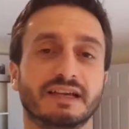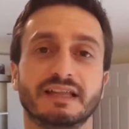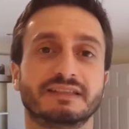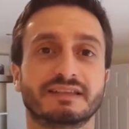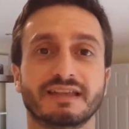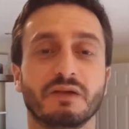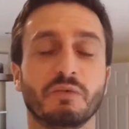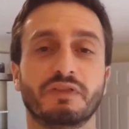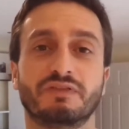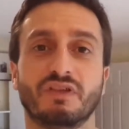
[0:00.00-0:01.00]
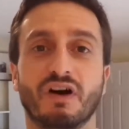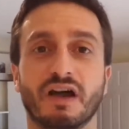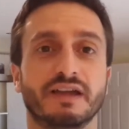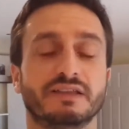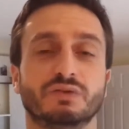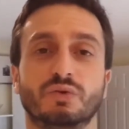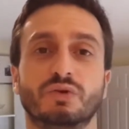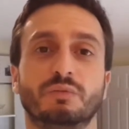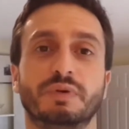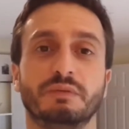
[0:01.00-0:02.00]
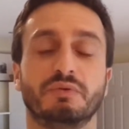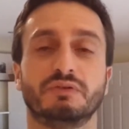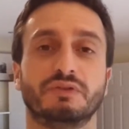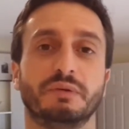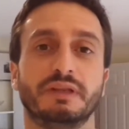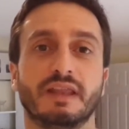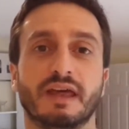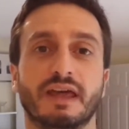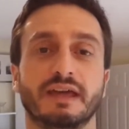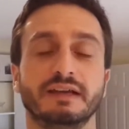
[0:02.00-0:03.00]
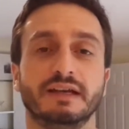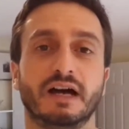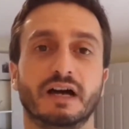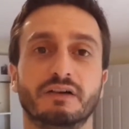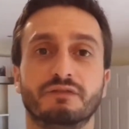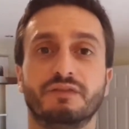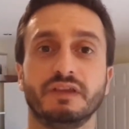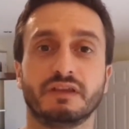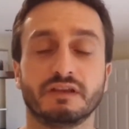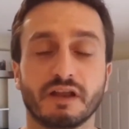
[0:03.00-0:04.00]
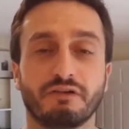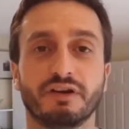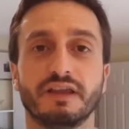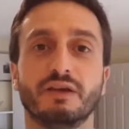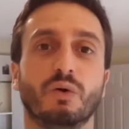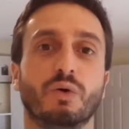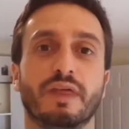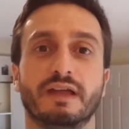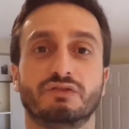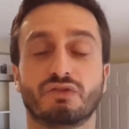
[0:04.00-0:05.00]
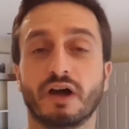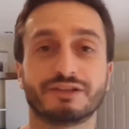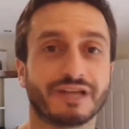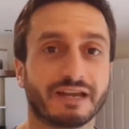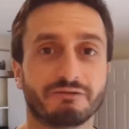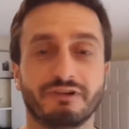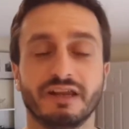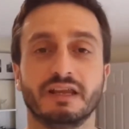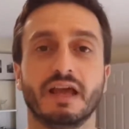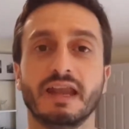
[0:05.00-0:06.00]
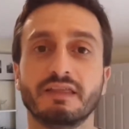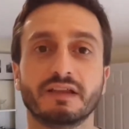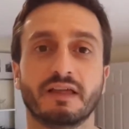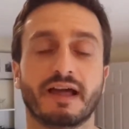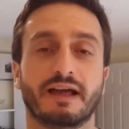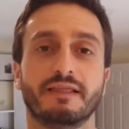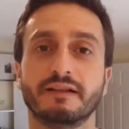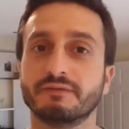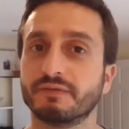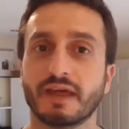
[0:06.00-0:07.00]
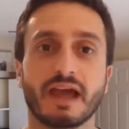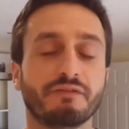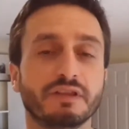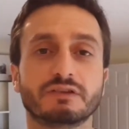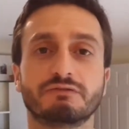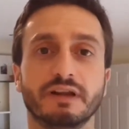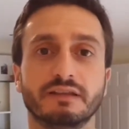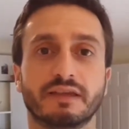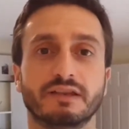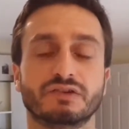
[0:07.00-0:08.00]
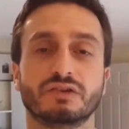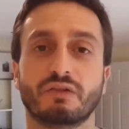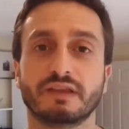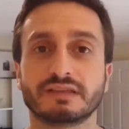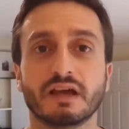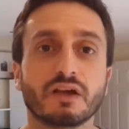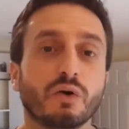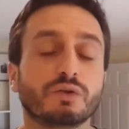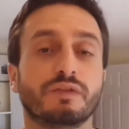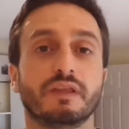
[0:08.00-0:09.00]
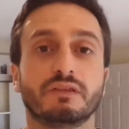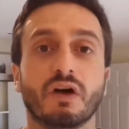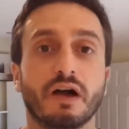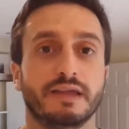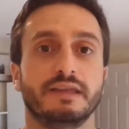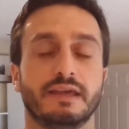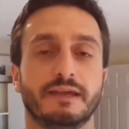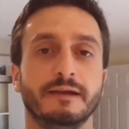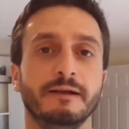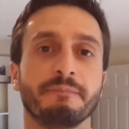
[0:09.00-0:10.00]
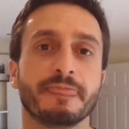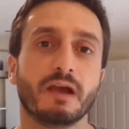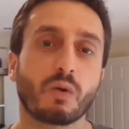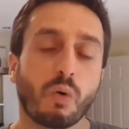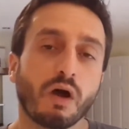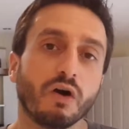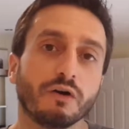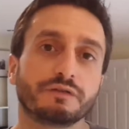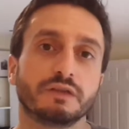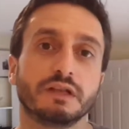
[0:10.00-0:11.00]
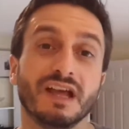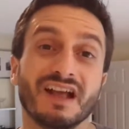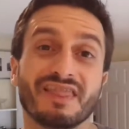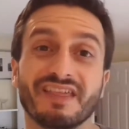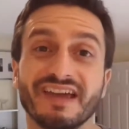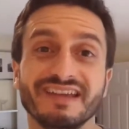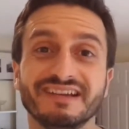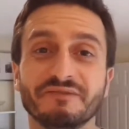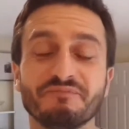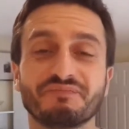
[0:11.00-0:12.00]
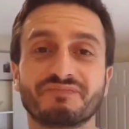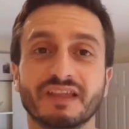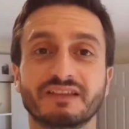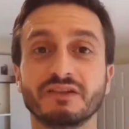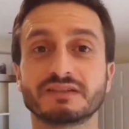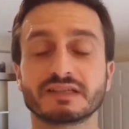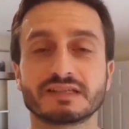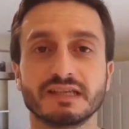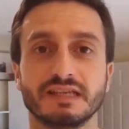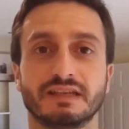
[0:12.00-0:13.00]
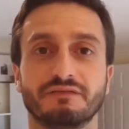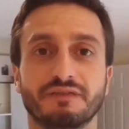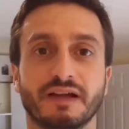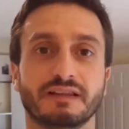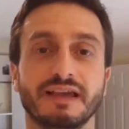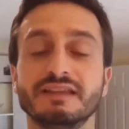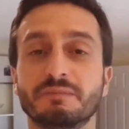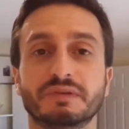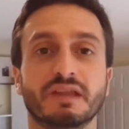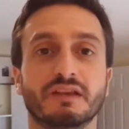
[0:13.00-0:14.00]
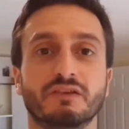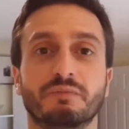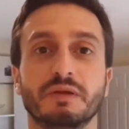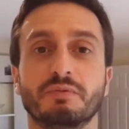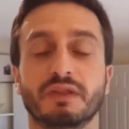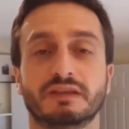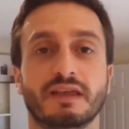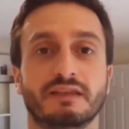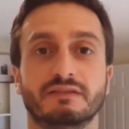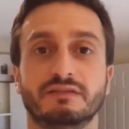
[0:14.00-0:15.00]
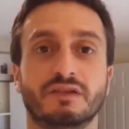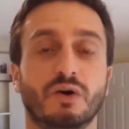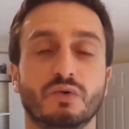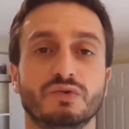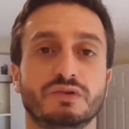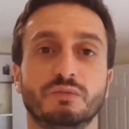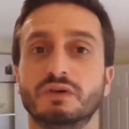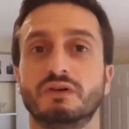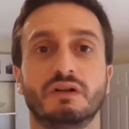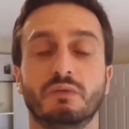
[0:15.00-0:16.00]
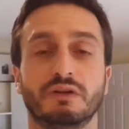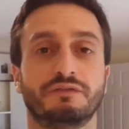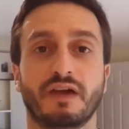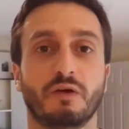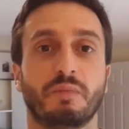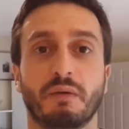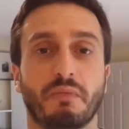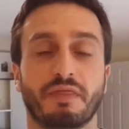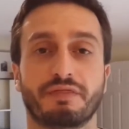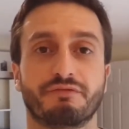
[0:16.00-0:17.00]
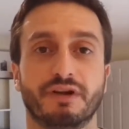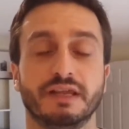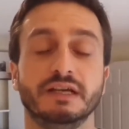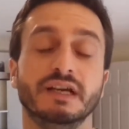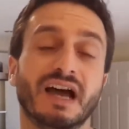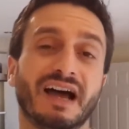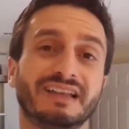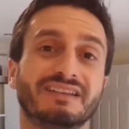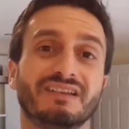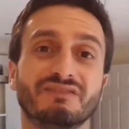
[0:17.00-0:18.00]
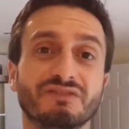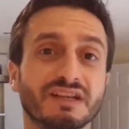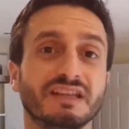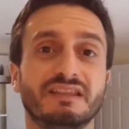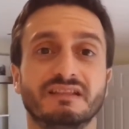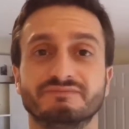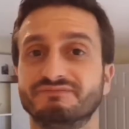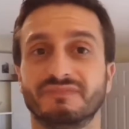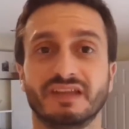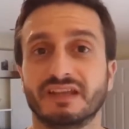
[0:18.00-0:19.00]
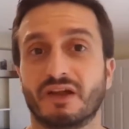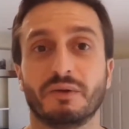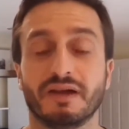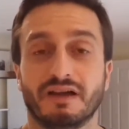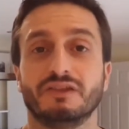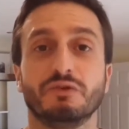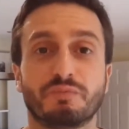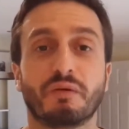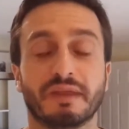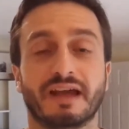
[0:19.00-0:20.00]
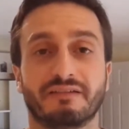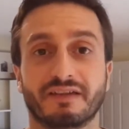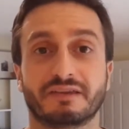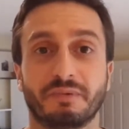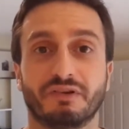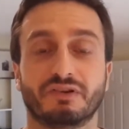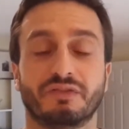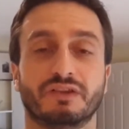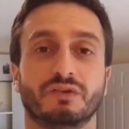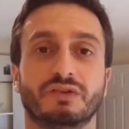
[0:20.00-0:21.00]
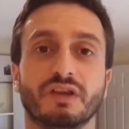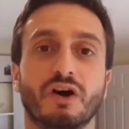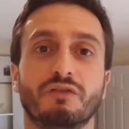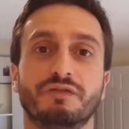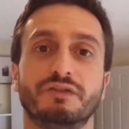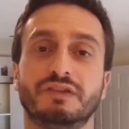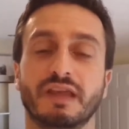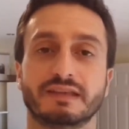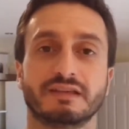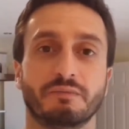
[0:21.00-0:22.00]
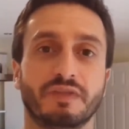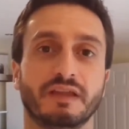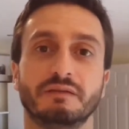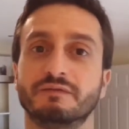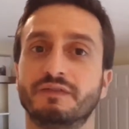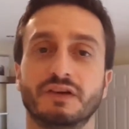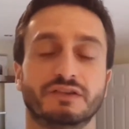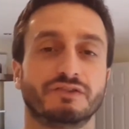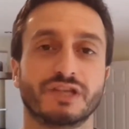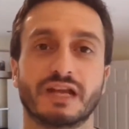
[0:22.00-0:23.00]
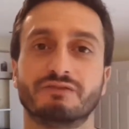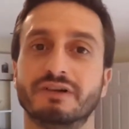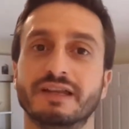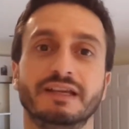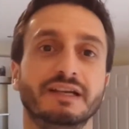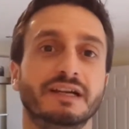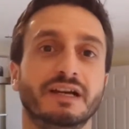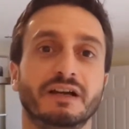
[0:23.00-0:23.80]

uh, it's the same with diets or people doing their uh, veganery or their dry January, anything like that. They have these great intentions, or they set goals for the entire year, and quite often they um, they don't succeed. In fact, eighty percent of people that set goals will will have failed by month three. And really, you know, you probably had an experience of this yourself. You set something first of January,